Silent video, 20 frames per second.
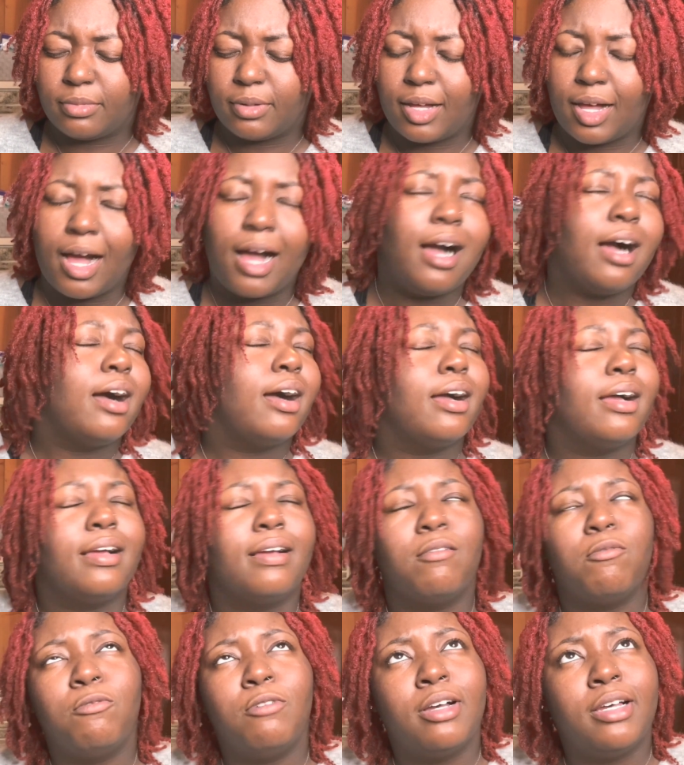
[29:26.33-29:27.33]

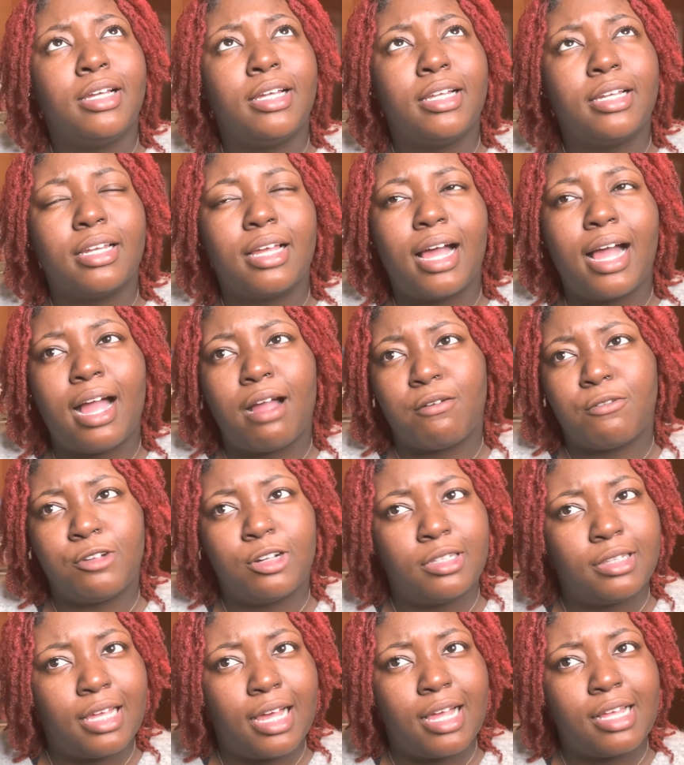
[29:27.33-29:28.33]
When I
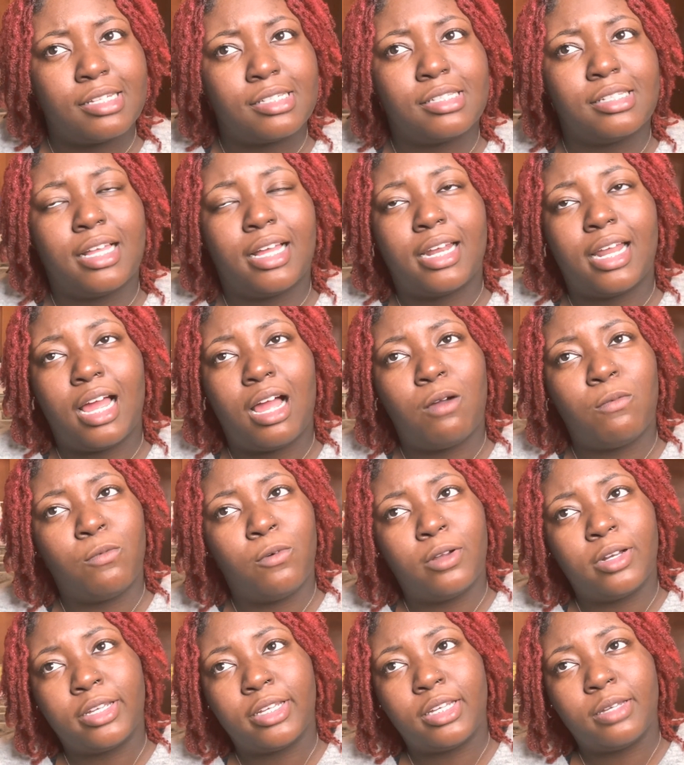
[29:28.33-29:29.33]
realized that I
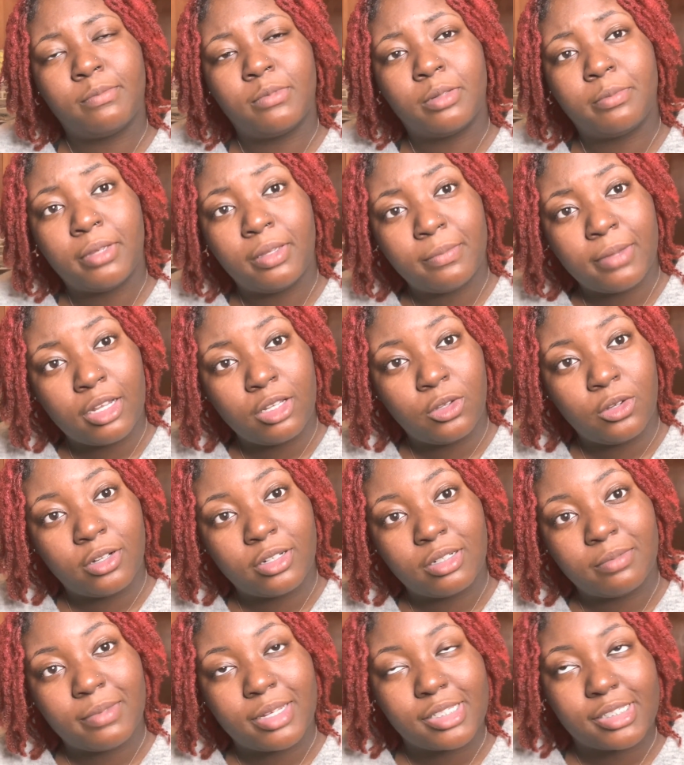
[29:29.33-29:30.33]
wanted him to be my Lord
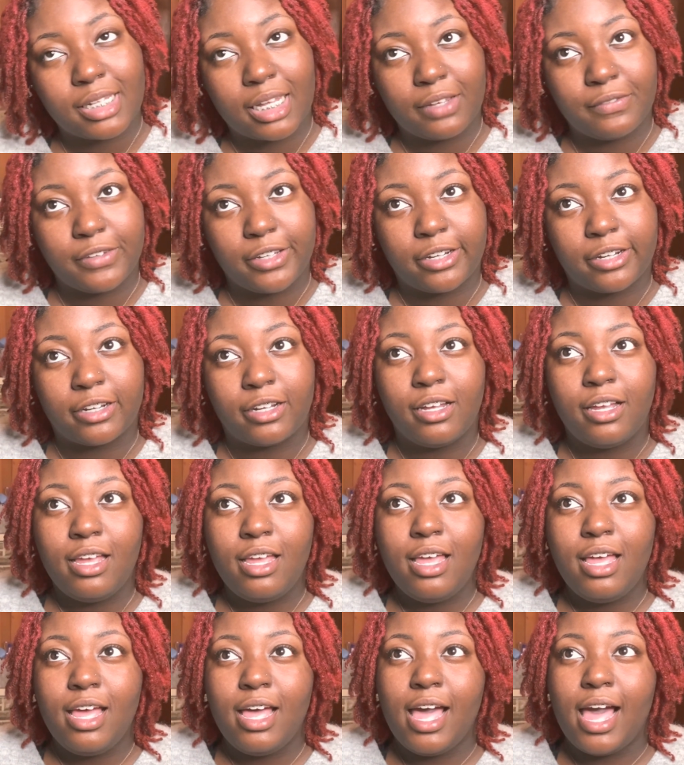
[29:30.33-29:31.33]
and my Savior,
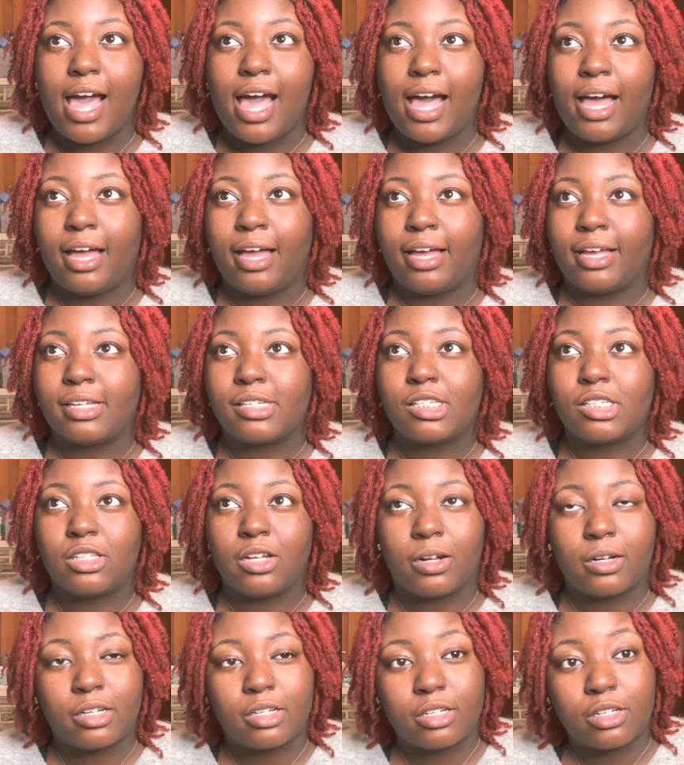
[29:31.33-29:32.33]
I
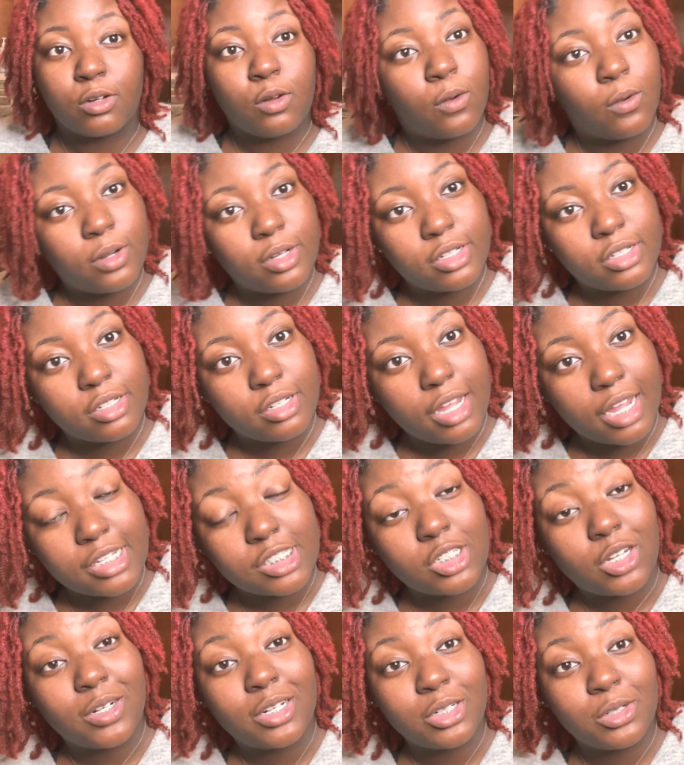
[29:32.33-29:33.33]
started going
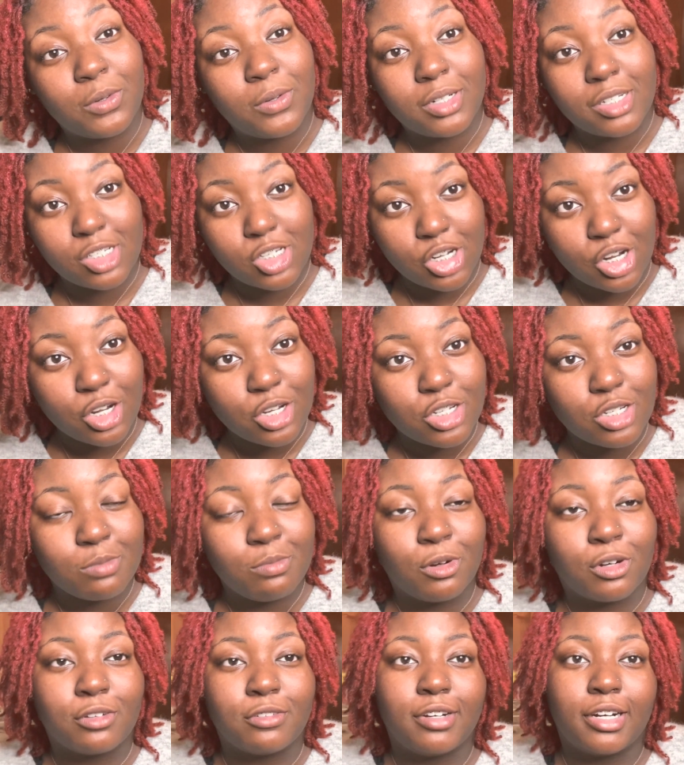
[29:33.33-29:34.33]
to church
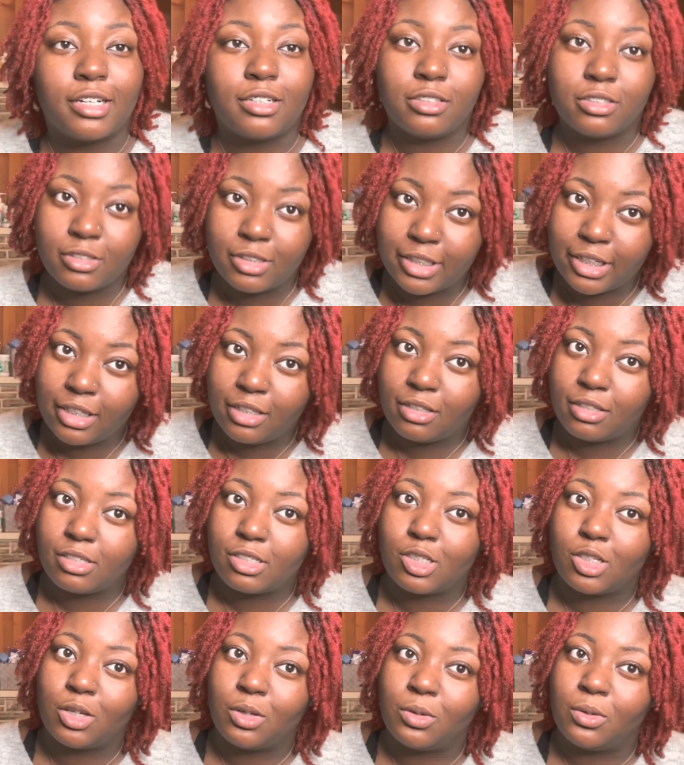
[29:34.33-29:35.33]
more regularly.
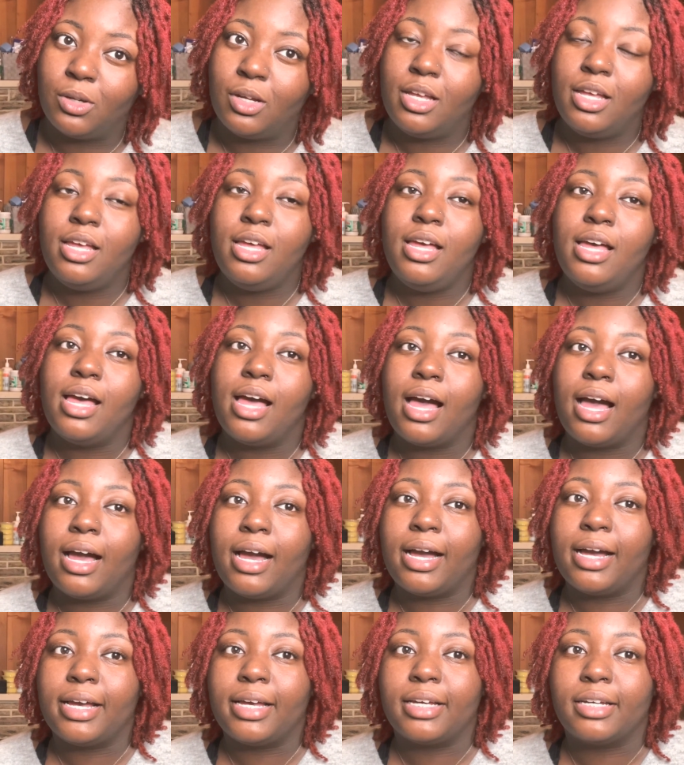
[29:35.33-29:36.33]
So
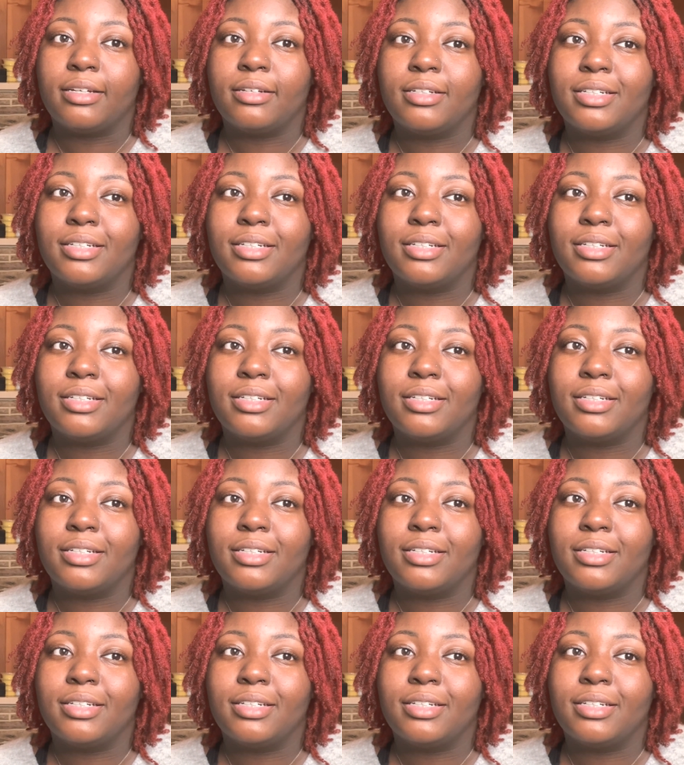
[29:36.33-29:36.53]
I